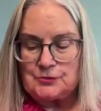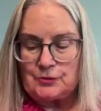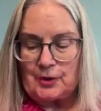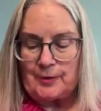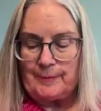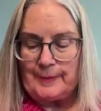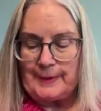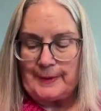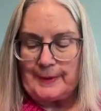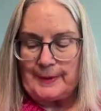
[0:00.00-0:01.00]
to our
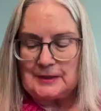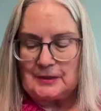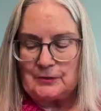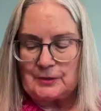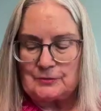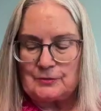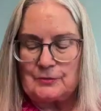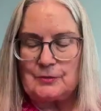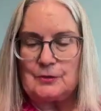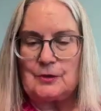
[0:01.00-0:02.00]
basic character